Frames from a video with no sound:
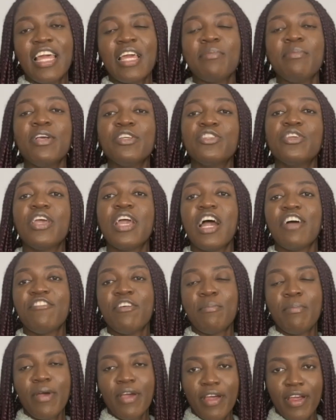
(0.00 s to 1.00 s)
Like, make sure you
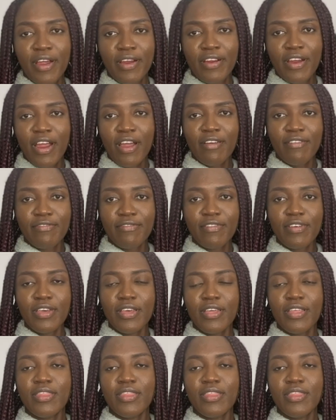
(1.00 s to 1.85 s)
have a paragraph.